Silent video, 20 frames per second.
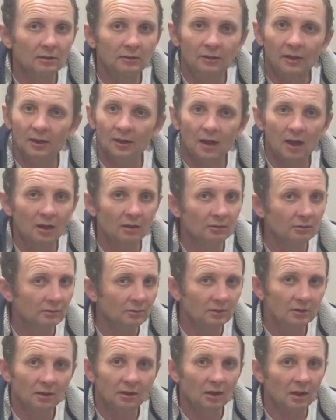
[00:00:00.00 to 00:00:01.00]
You know,
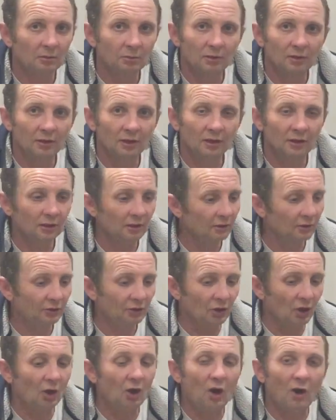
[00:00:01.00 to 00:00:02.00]
I'm going to
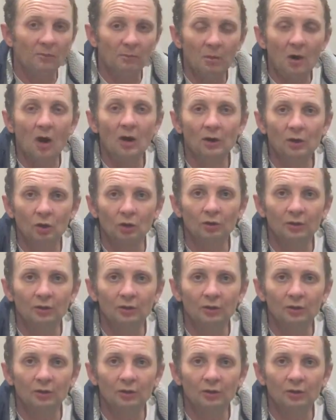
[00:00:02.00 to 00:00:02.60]
start off by